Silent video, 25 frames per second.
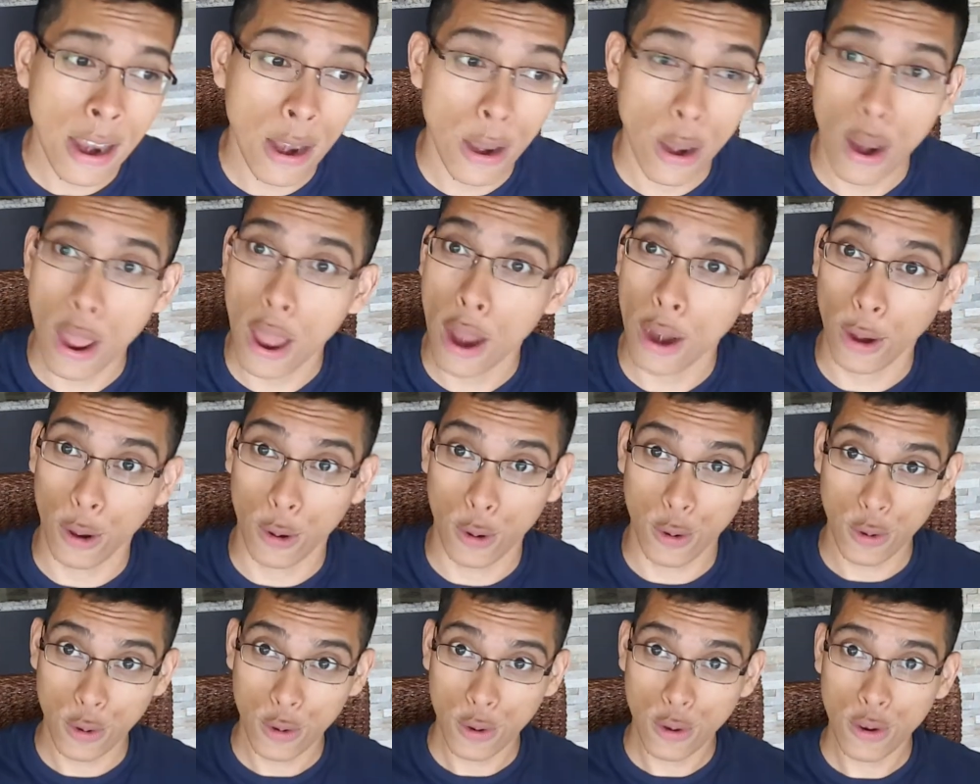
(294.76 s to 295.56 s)
not
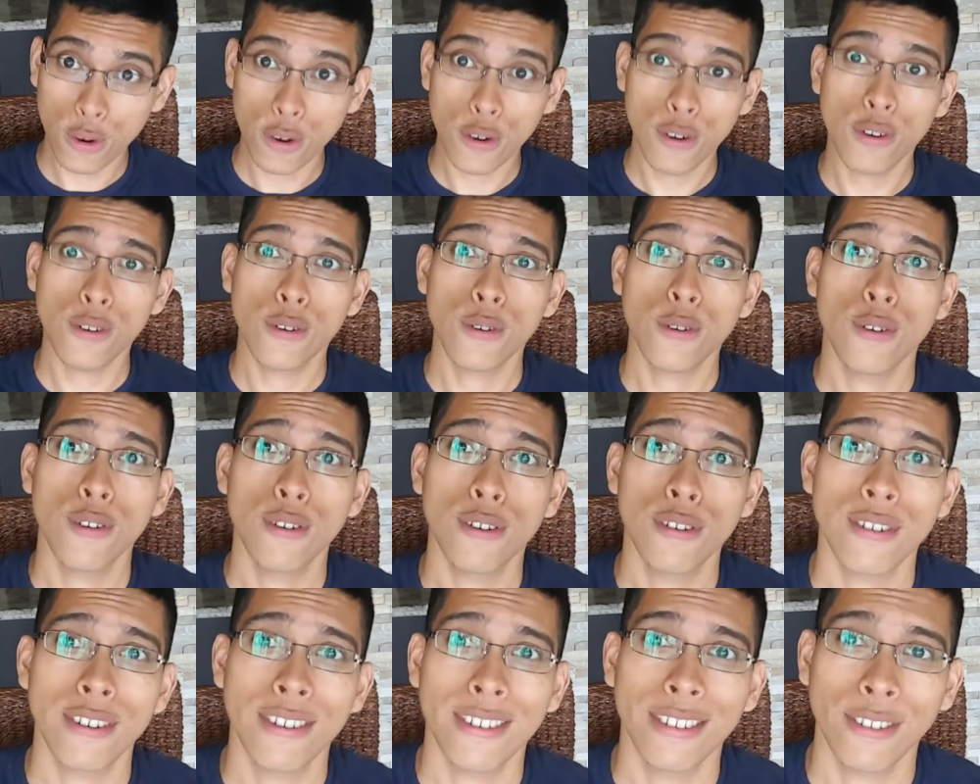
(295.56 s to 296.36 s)
good,
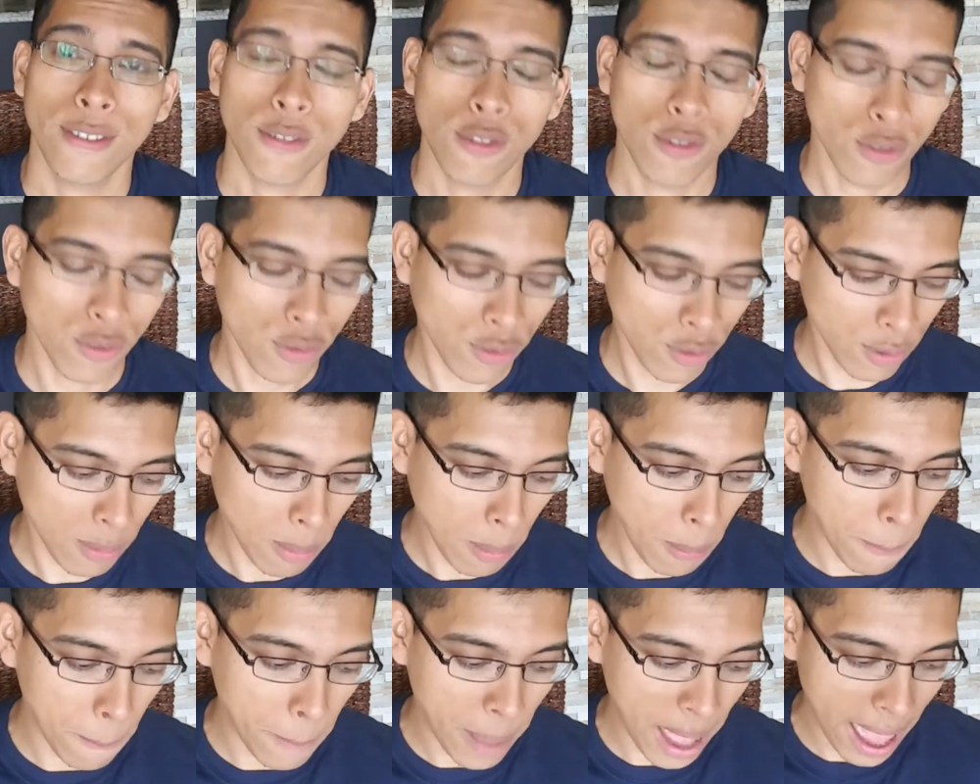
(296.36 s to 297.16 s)
or it's just
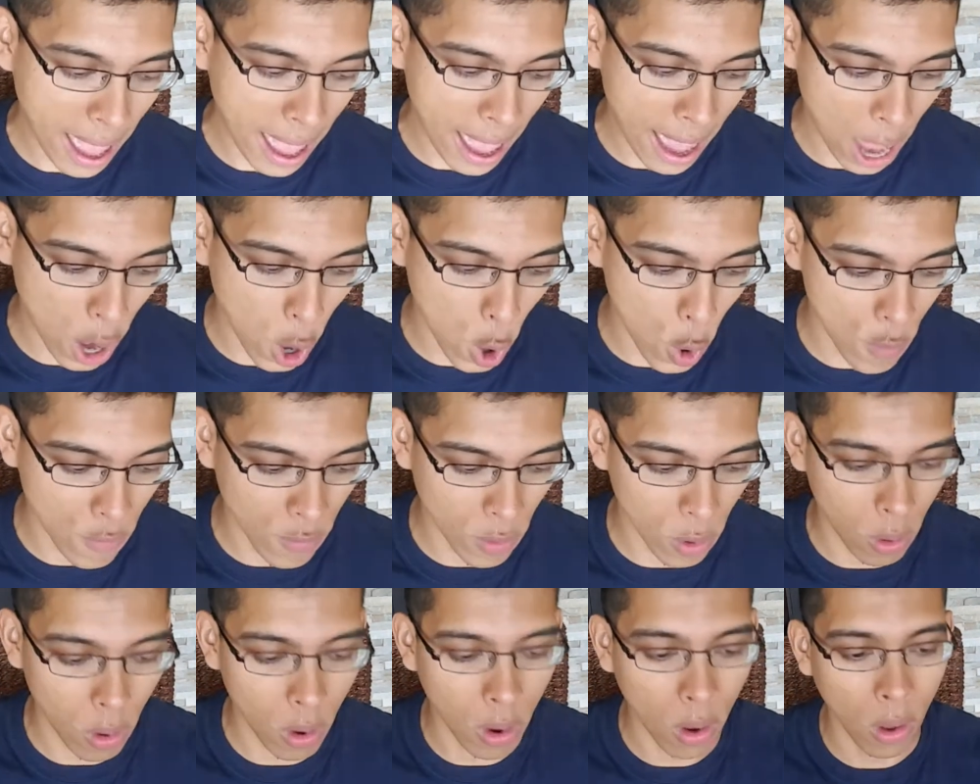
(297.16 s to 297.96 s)
bad
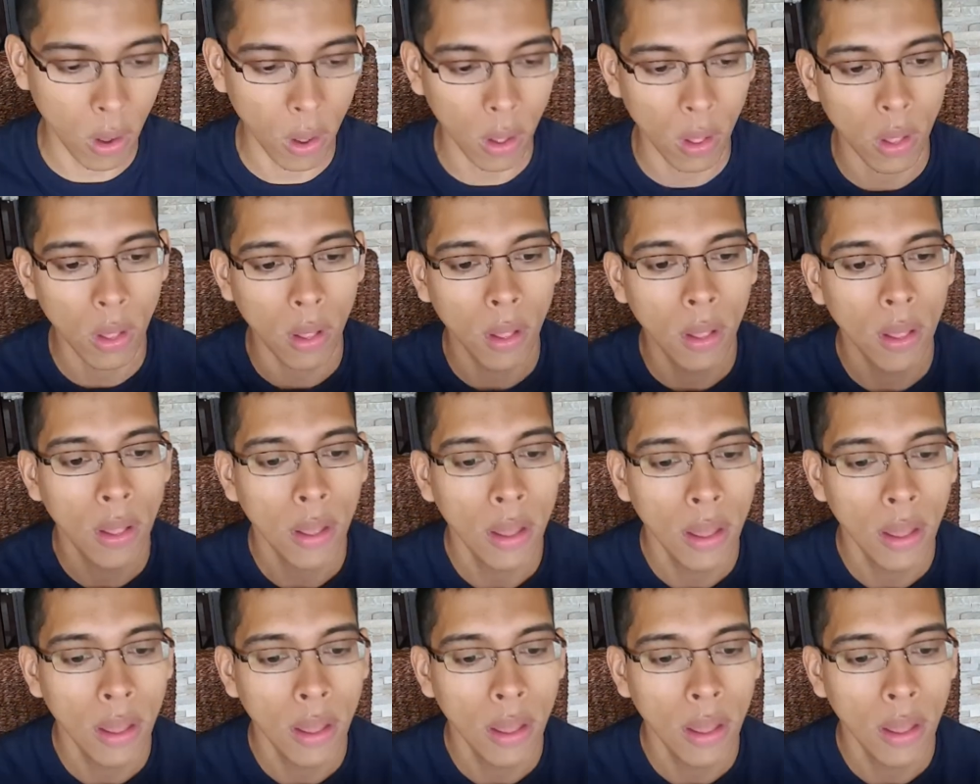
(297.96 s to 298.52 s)
overall.